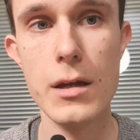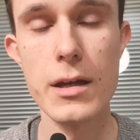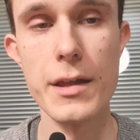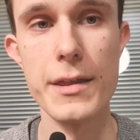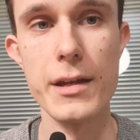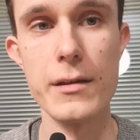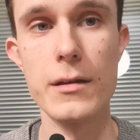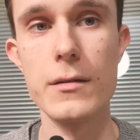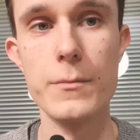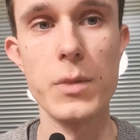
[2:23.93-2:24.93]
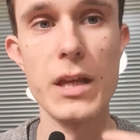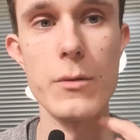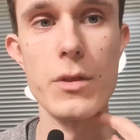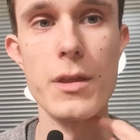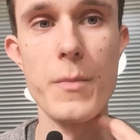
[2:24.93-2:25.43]
and then play
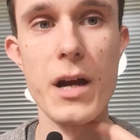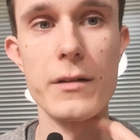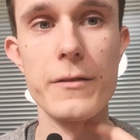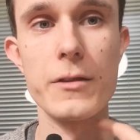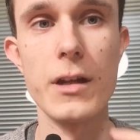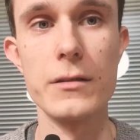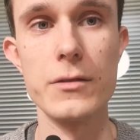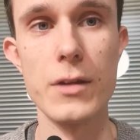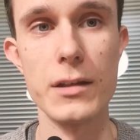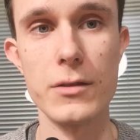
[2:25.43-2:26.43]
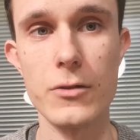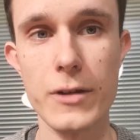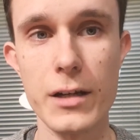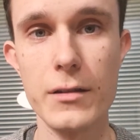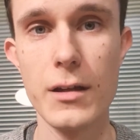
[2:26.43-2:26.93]
with the back of the tongue to get the
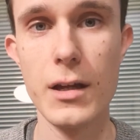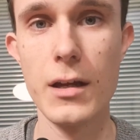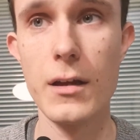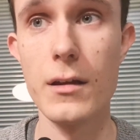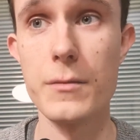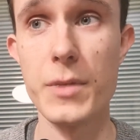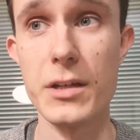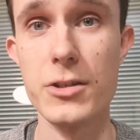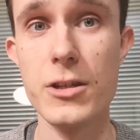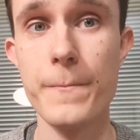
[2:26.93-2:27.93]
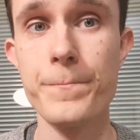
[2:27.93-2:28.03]
correct pitch.